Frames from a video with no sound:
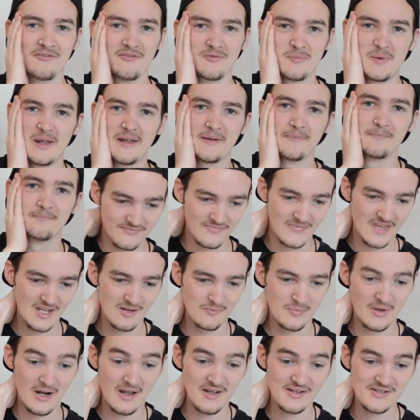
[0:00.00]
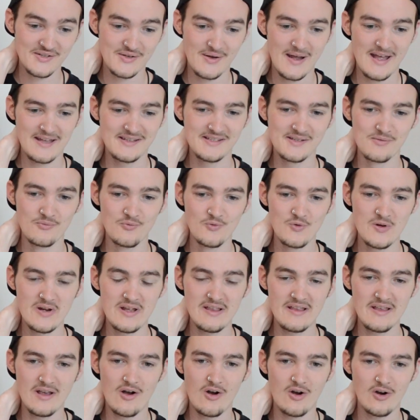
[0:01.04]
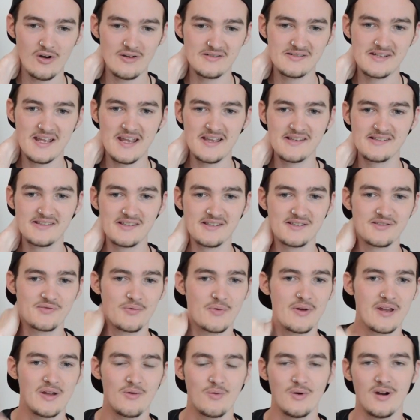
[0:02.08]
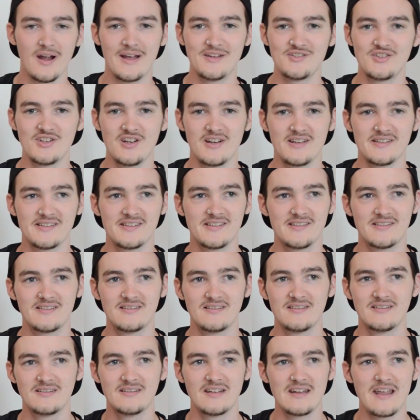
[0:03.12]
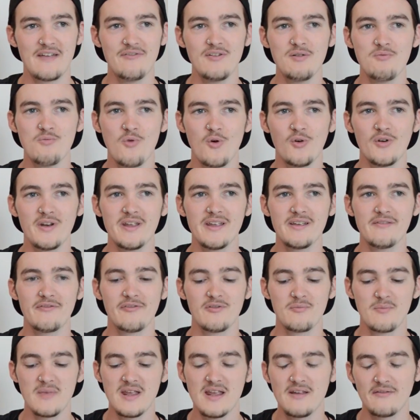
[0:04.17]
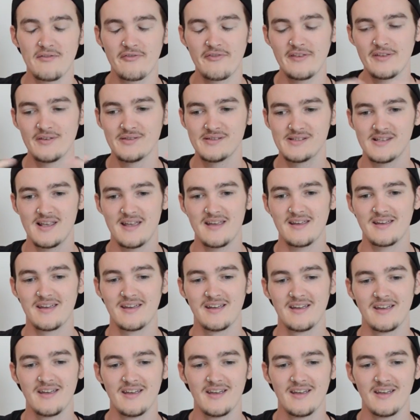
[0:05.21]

for me. But I also had some really hard days this week where every morning for me it feels like,